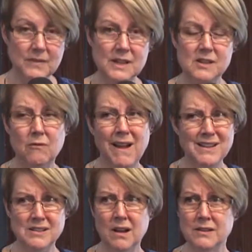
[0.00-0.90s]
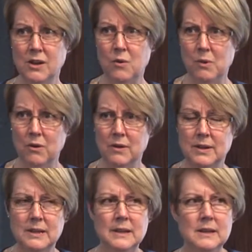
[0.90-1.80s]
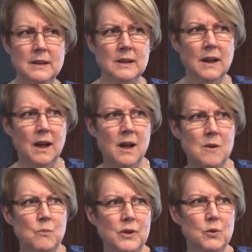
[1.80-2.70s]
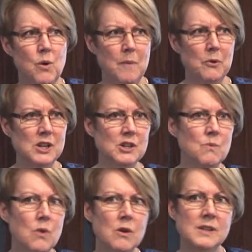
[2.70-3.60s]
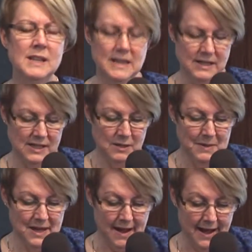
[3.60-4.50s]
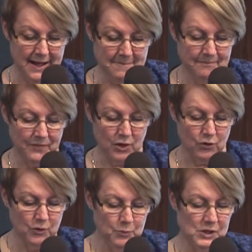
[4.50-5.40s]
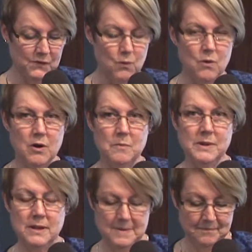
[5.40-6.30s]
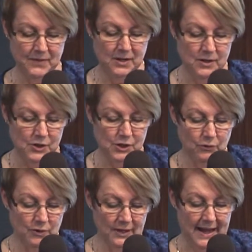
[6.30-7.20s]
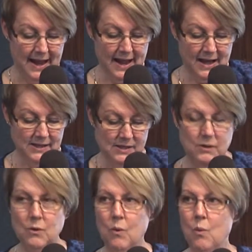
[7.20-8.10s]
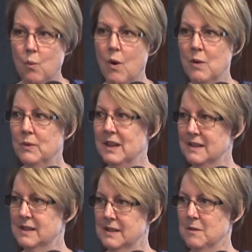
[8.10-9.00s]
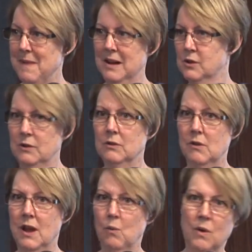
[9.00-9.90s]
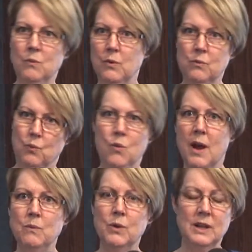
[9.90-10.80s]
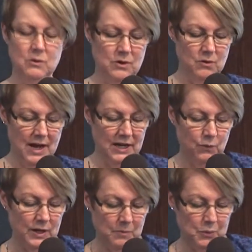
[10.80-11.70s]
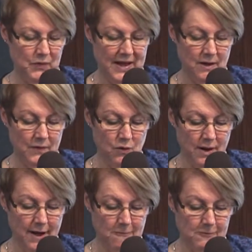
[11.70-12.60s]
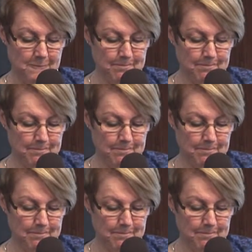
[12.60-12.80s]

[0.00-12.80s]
So last October, with Cooperation Works and NCBA, a group was formed to look at what would that system actually look like. What would it look like if we could put that on the ground?